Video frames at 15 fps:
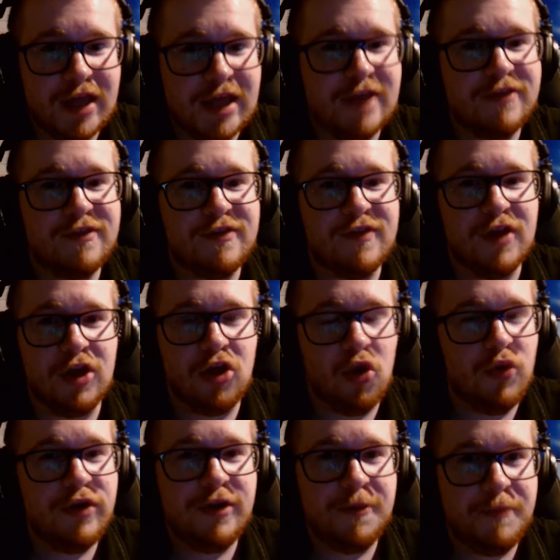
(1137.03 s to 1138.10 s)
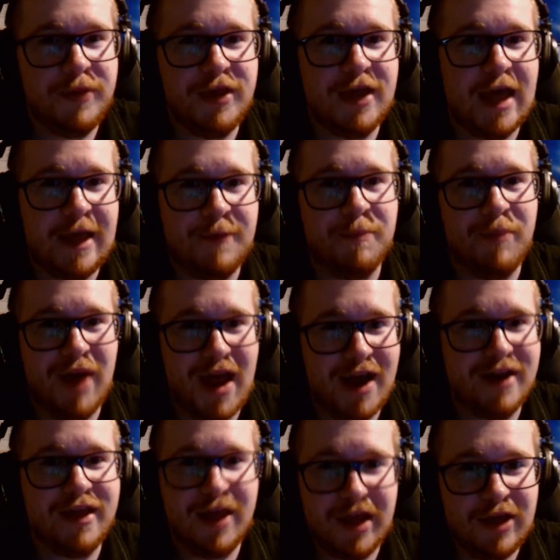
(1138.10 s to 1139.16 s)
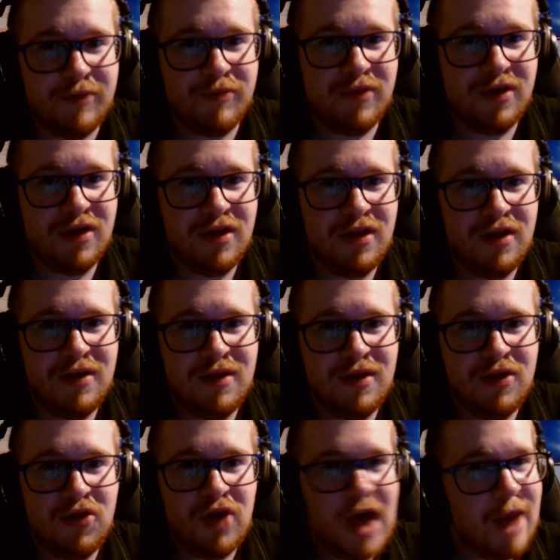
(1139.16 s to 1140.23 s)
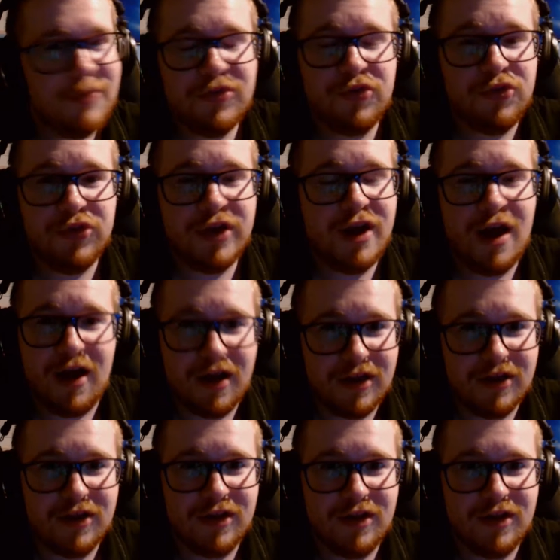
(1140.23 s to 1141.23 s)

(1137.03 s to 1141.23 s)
it's going to be a bad game? Absolutely not.